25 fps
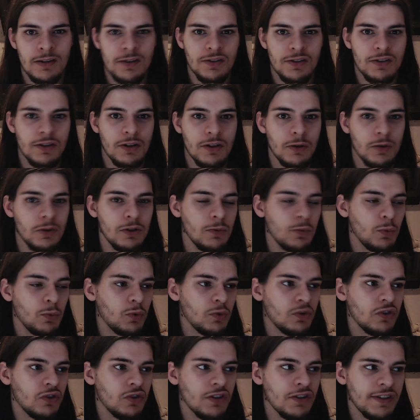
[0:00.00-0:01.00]
So you will
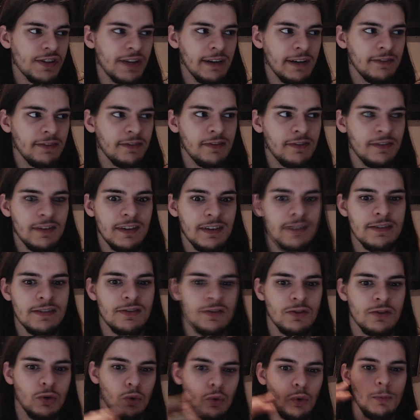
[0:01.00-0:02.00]
just have these
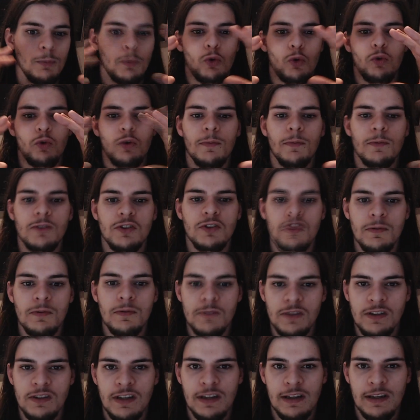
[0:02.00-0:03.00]
normal chromosomes
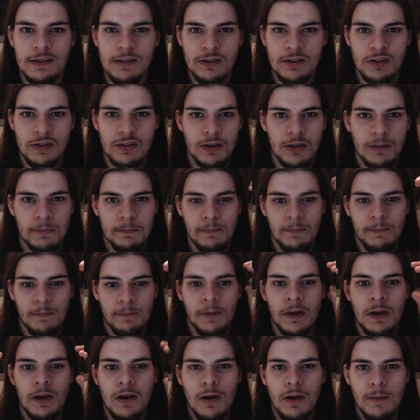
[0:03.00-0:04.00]
and then some
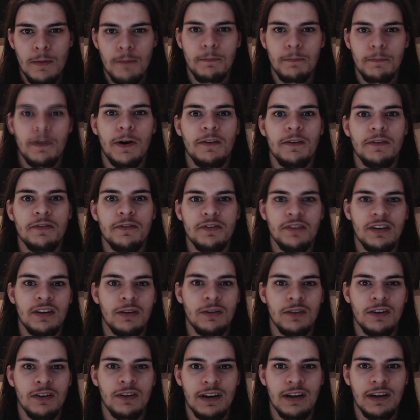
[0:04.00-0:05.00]
buffs here
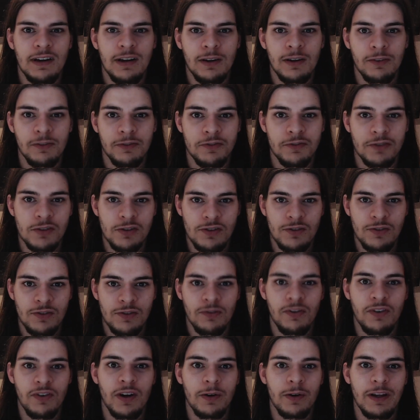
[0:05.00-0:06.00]
and there of
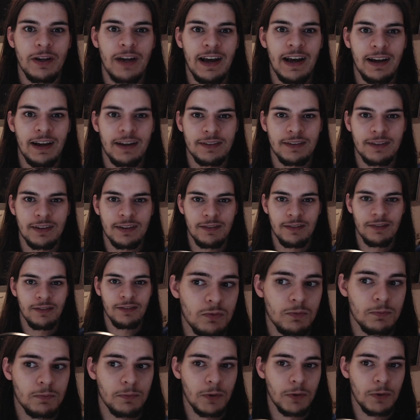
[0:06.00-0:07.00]
just very
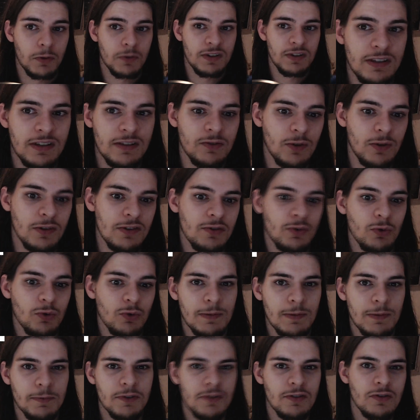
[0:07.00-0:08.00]
active protein
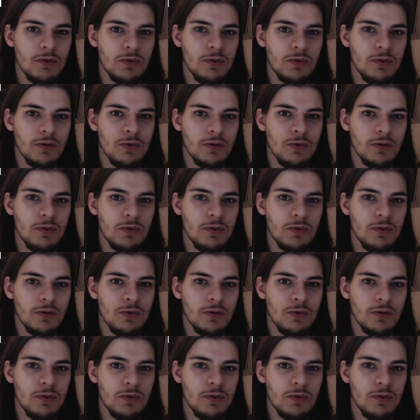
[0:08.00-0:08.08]
transcription.